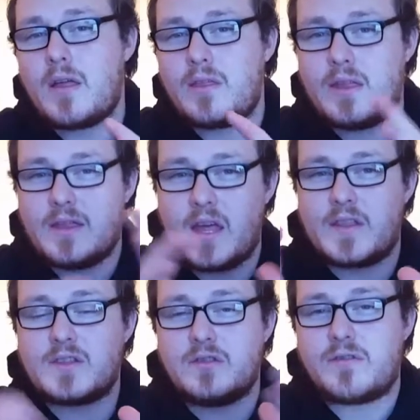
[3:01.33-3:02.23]
than the
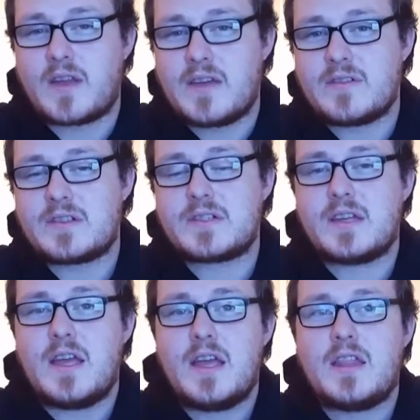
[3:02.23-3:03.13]
other two flavors.
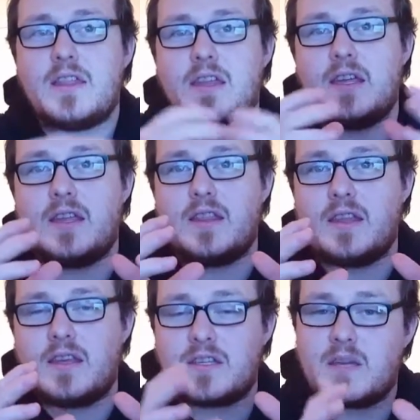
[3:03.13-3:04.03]

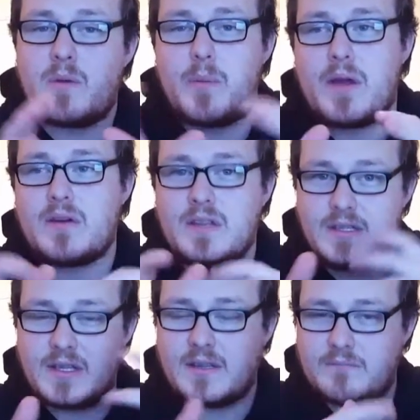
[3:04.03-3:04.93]
The summer
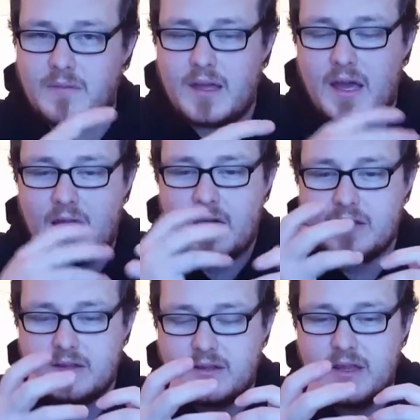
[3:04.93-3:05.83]
berries,
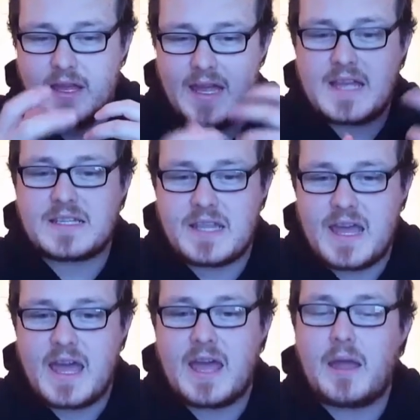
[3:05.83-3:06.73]
it is
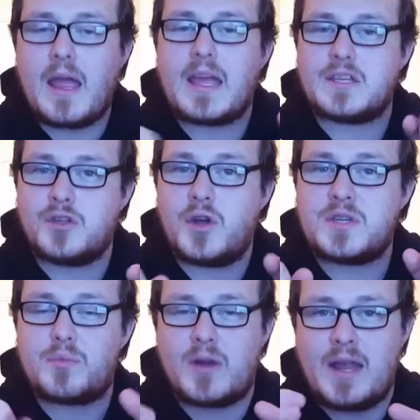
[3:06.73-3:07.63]
there. It's not
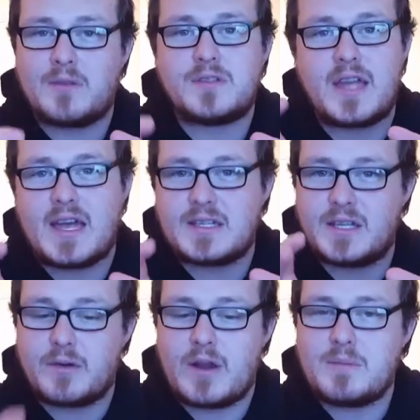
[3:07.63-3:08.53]
as pronounced as
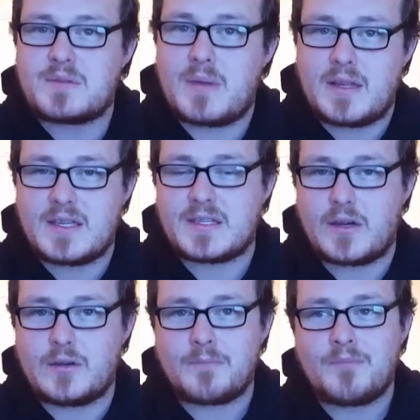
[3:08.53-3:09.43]
the grape smell is
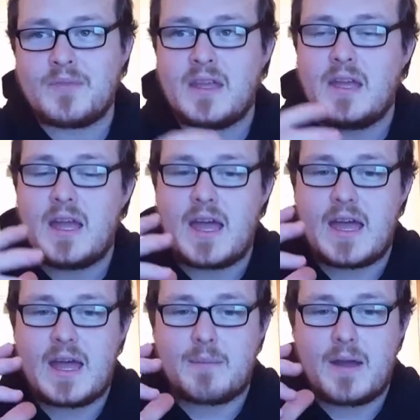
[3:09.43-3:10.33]
though,
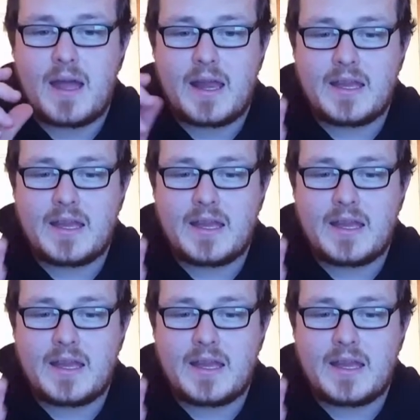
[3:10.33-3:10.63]
and